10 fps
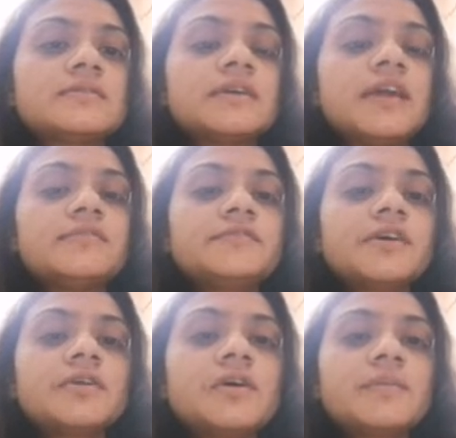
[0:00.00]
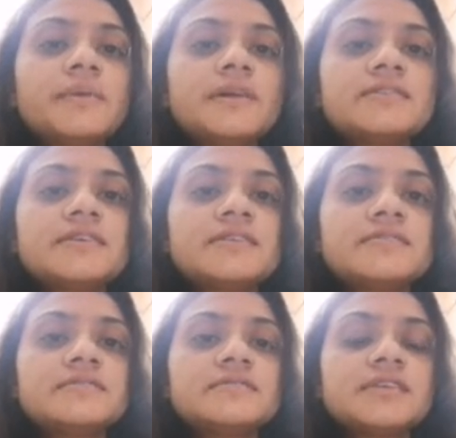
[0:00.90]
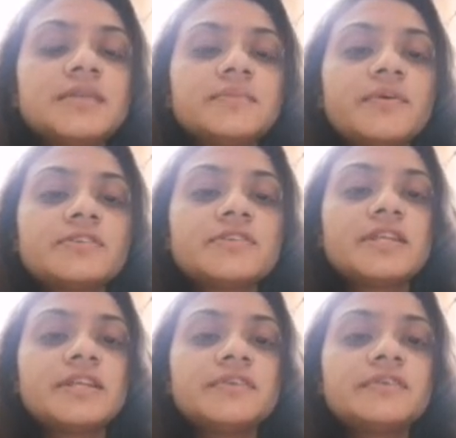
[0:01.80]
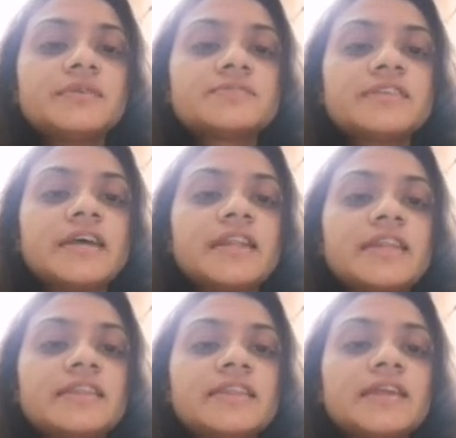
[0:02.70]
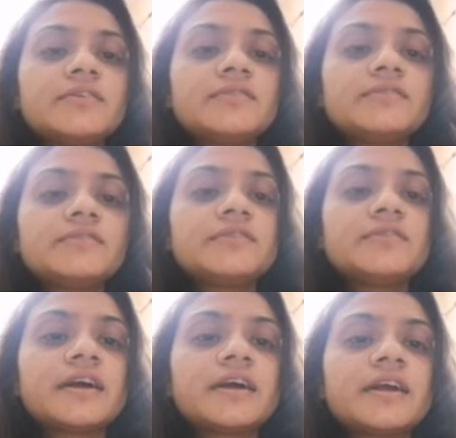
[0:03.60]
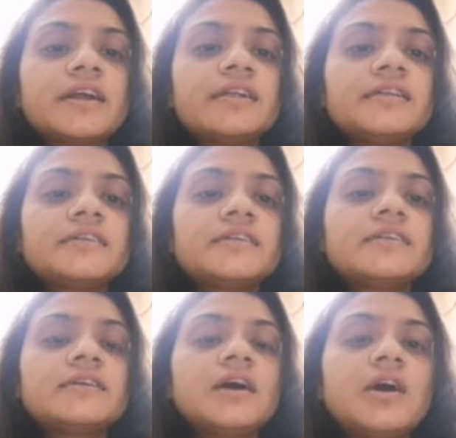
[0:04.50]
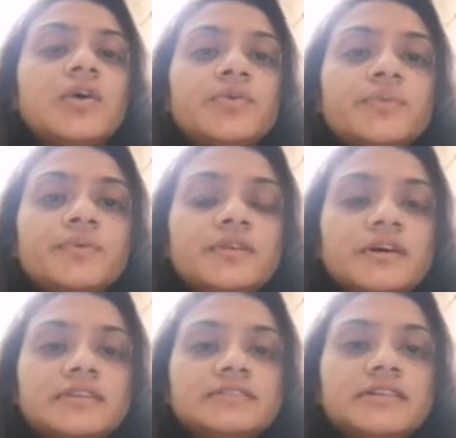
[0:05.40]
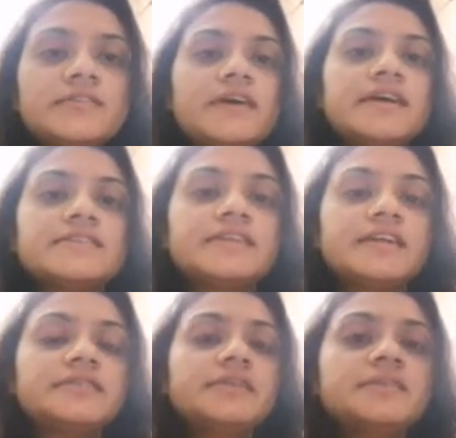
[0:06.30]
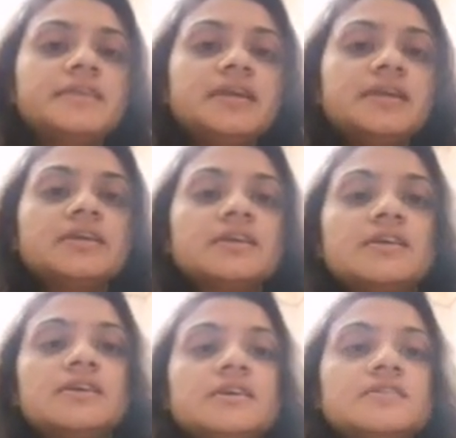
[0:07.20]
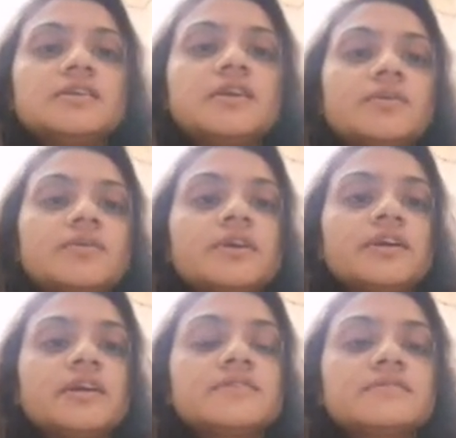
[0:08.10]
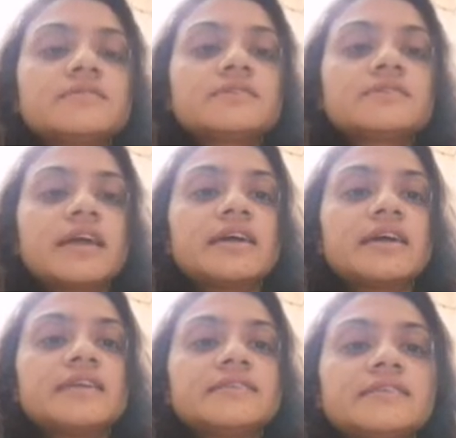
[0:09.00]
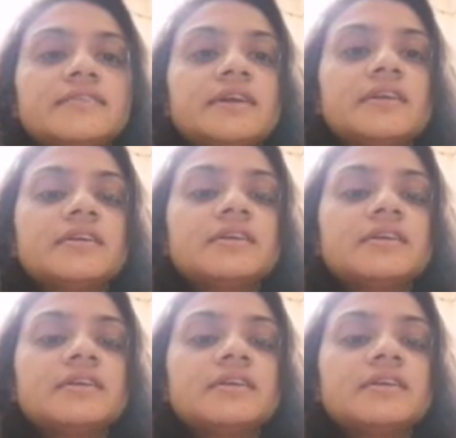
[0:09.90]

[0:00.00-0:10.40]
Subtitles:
if the clock pulse is in positive terms, then and then you will find output, otherwise it will be 0. Here's triangle is given,